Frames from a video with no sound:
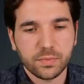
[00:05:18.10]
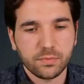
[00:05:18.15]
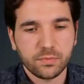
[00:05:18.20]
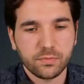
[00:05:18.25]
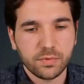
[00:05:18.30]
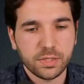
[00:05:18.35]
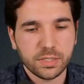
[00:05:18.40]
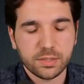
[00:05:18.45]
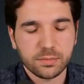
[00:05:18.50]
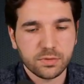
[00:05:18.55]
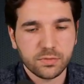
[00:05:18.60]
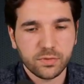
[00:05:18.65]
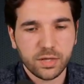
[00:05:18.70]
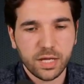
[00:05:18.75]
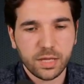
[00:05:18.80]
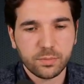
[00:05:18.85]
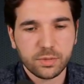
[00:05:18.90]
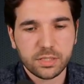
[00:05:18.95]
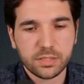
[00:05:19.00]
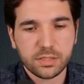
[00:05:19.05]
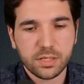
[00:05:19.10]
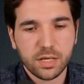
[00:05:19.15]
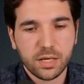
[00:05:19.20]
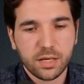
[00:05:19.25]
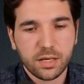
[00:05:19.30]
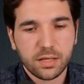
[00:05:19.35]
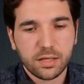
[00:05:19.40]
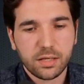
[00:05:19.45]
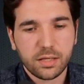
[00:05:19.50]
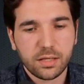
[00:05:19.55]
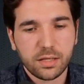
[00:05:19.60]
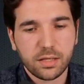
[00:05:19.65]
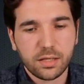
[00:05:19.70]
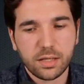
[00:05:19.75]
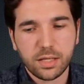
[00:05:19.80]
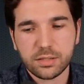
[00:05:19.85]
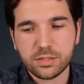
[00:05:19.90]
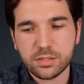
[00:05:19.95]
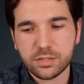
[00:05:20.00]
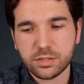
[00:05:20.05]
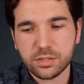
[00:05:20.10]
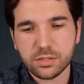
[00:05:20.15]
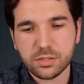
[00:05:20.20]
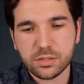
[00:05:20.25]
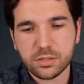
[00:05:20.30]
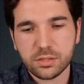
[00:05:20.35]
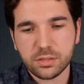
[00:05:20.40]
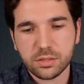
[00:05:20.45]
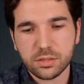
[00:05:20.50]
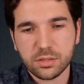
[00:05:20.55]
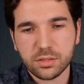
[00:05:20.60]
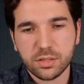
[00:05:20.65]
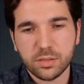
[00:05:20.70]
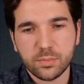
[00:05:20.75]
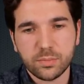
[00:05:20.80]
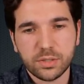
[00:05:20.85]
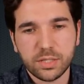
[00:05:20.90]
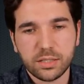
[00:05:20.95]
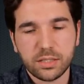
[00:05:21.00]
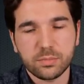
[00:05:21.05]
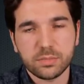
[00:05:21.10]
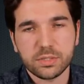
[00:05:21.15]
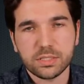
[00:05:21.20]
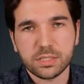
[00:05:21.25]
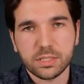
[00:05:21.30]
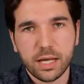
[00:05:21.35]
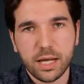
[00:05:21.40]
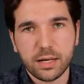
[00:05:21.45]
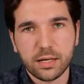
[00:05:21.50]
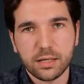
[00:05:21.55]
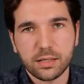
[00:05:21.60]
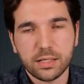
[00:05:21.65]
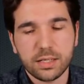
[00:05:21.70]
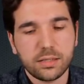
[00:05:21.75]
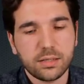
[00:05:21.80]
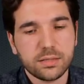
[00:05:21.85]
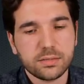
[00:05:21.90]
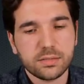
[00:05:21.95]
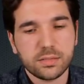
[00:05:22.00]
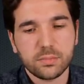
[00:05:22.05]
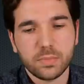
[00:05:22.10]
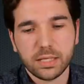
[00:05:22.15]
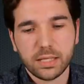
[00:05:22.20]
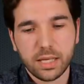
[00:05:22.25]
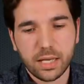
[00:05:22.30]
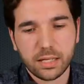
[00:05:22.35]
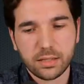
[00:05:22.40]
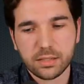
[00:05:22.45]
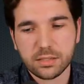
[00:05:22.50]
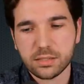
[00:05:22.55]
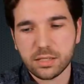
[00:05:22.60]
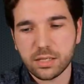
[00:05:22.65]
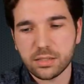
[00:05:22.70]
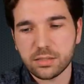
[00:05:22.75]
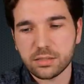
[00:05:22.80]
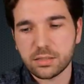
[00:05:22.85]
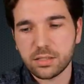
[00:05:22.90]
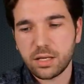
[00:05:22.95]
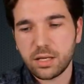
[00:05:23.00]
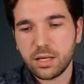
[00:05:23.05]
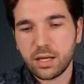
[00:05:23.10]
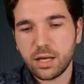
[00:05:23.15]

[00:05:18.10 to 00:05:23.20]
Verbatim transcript: victims' families, it's just completely misguided. It doesn't make any sense.